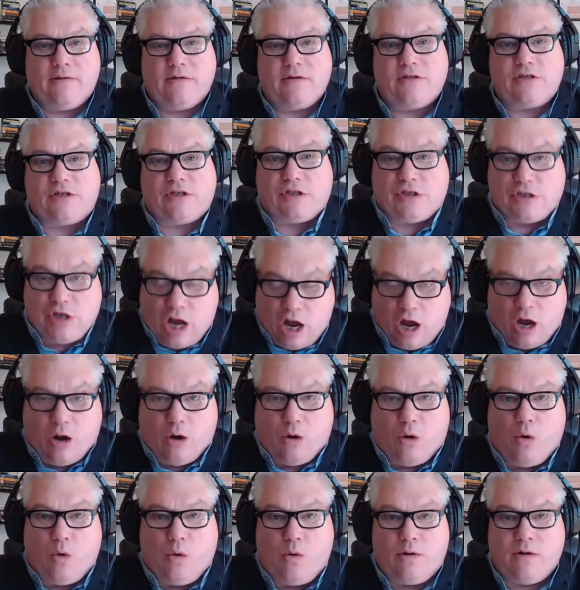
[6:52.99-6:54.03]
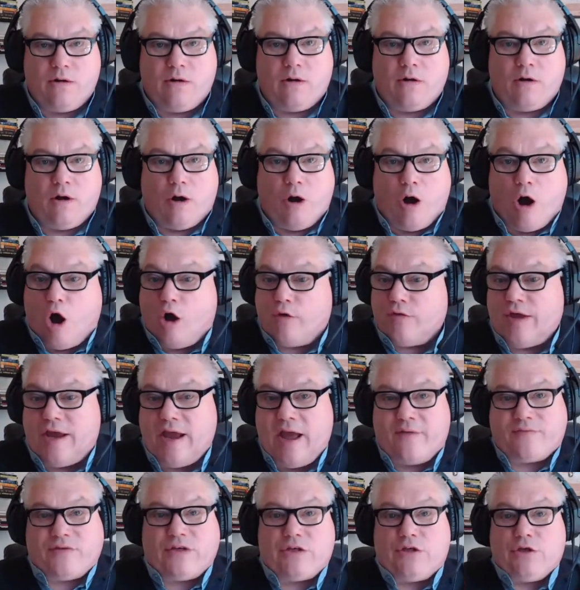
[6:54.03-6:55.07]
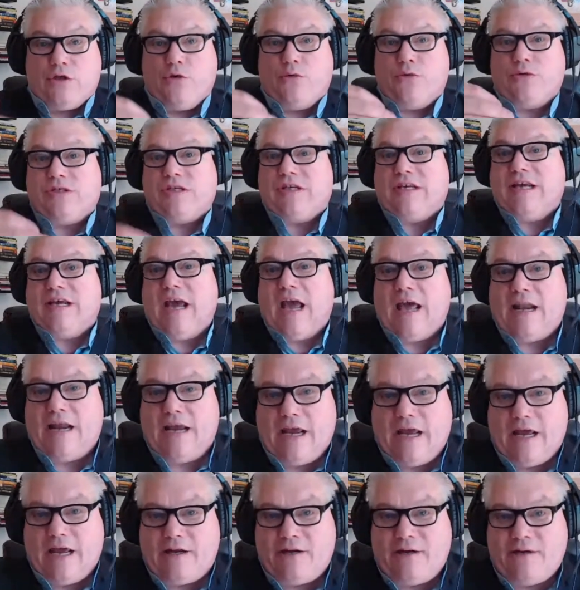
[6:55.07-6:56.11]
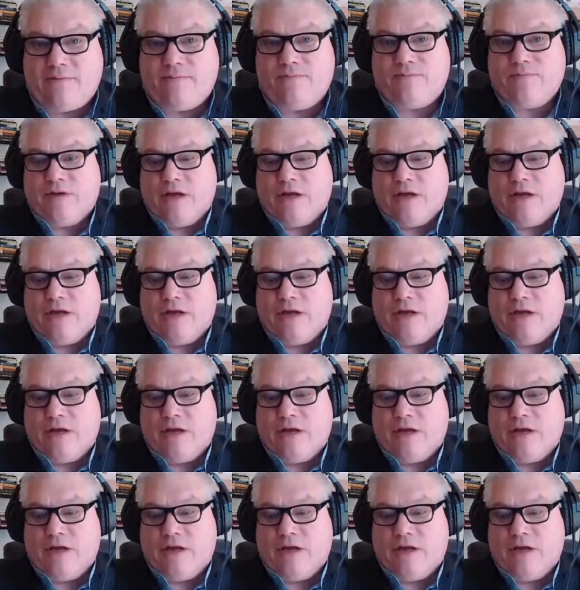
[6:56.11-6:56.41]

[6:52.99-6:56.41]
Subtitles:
So all they have to do is get in.